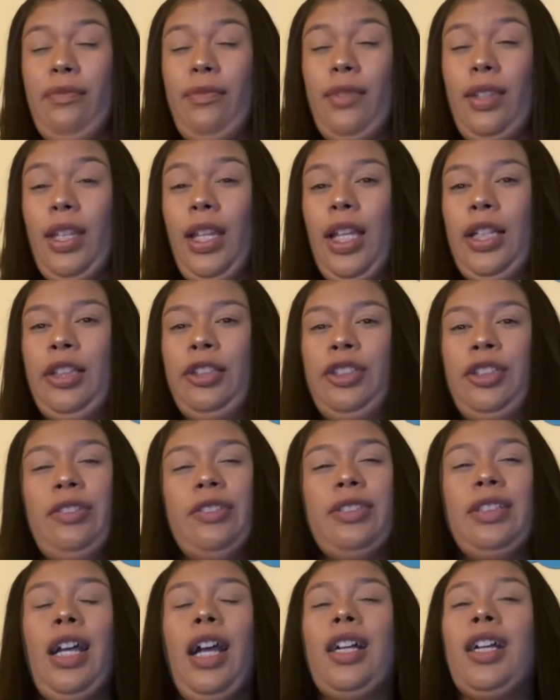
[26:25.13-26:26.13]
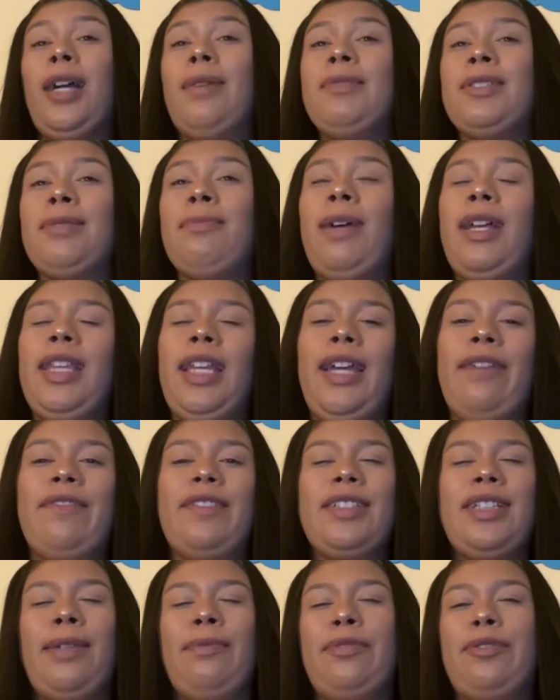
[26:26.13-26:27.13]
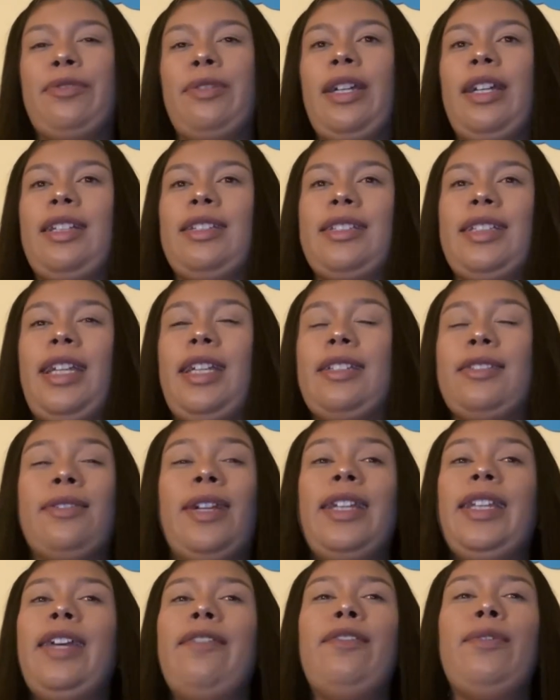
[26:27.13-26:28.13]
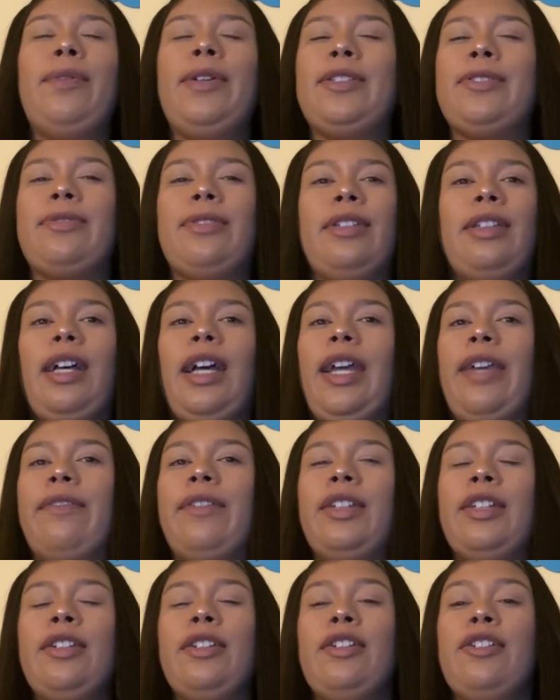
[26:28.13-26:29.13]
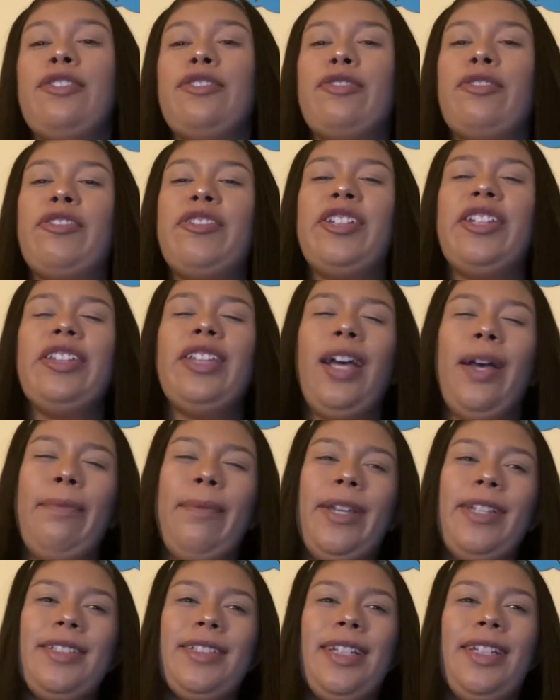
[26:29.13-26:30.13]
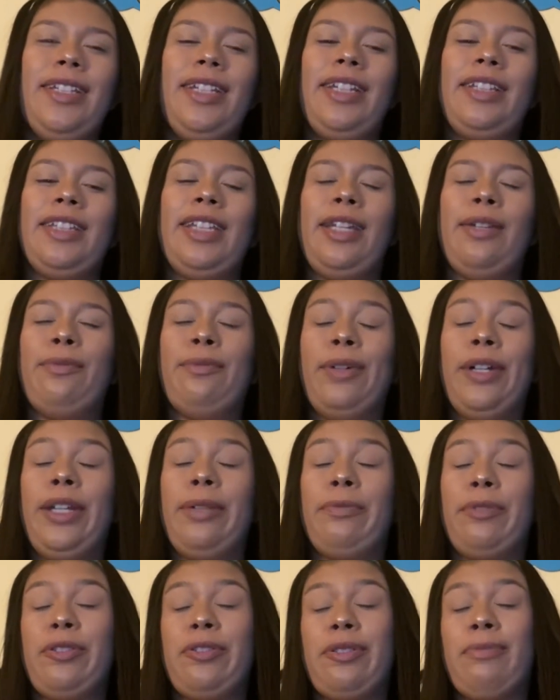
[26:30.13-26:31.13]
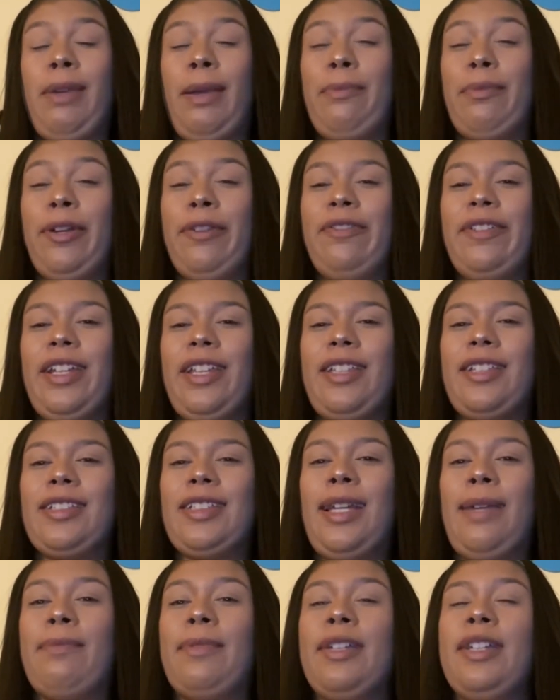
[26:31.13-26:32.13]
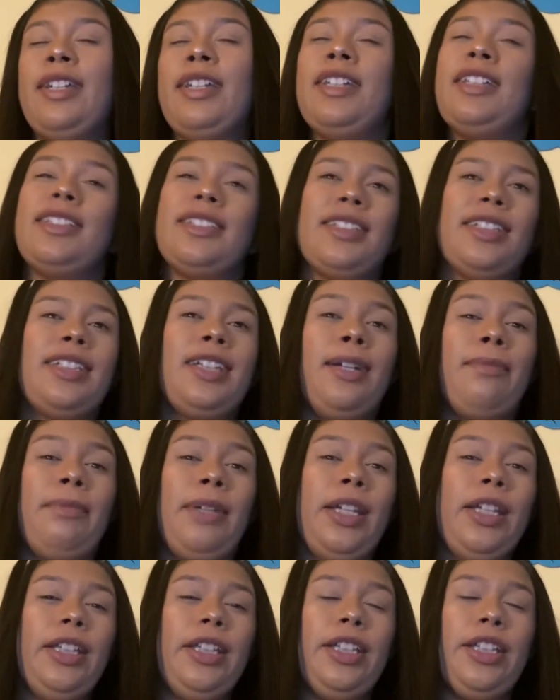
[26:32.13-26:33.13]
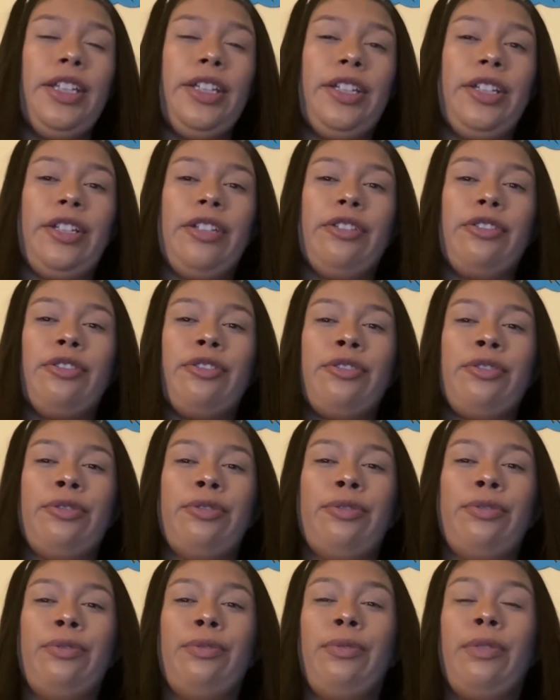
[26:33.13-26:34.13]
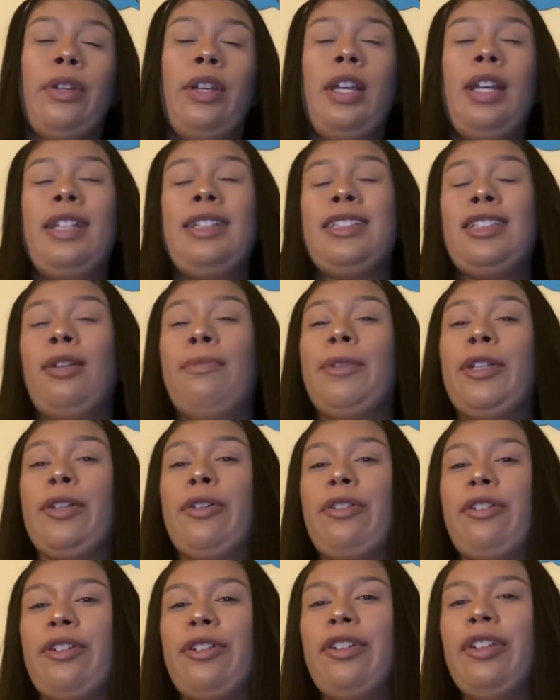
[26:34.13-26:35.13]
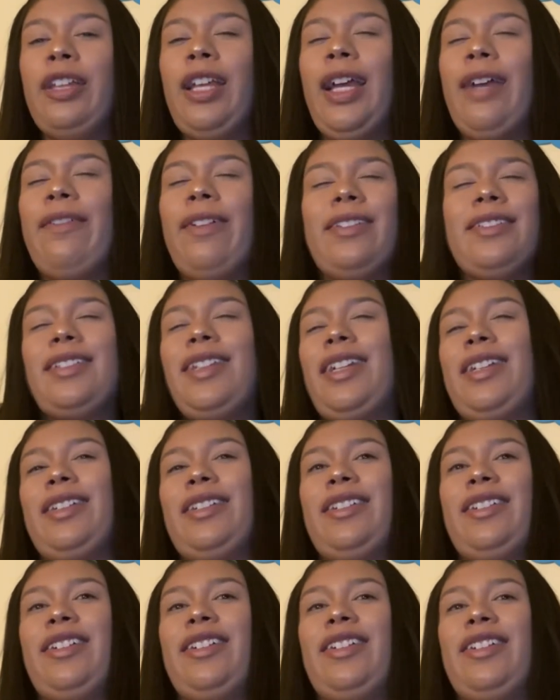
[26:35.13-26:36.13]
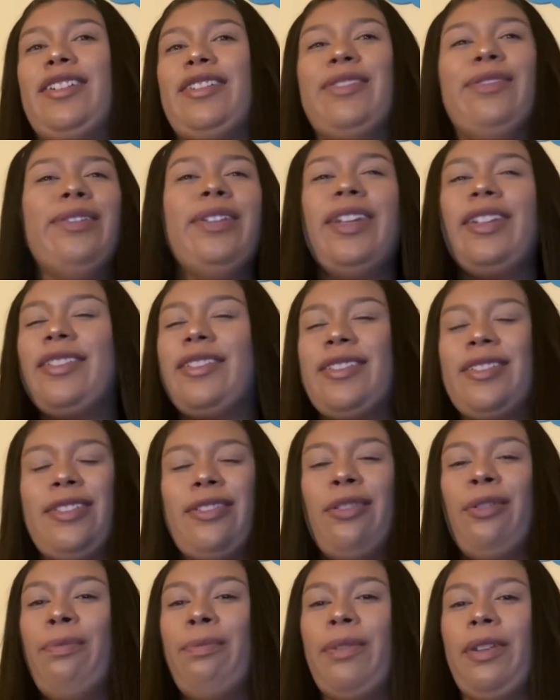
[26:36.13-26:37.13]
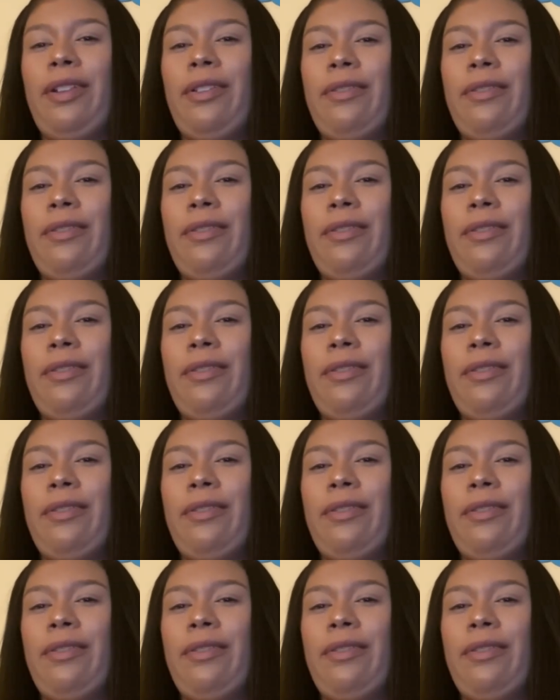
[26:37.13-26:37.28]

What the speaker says: And she goes, no, come to my live and say what you gotta say. So I never went to her live. So she thought by sending Thing 1, which was my boyfriend at the time, to come in here to tell me to go to her live. I was like, you look stupid.